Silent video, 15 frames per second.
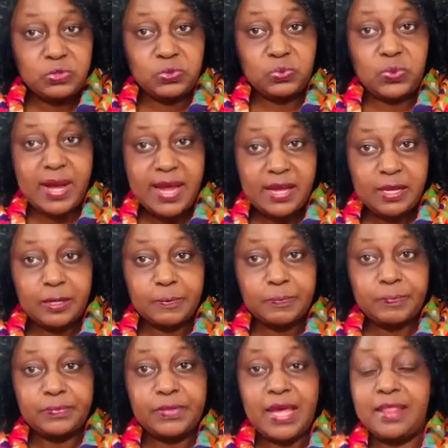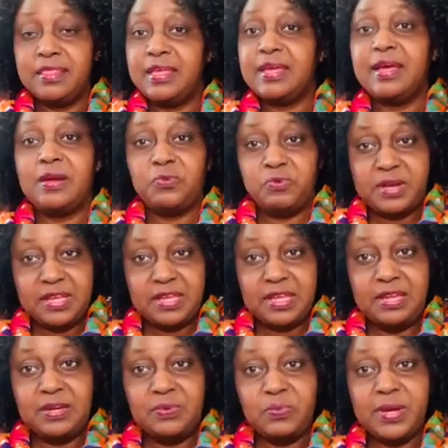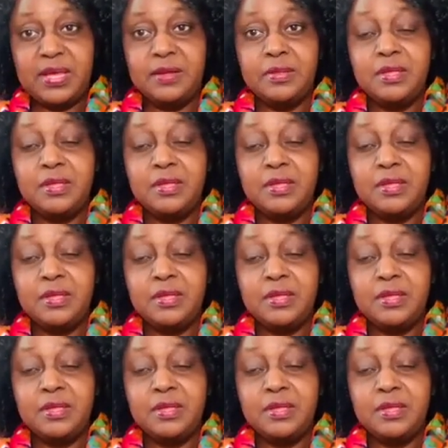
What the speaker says: to work and they can work anywhere.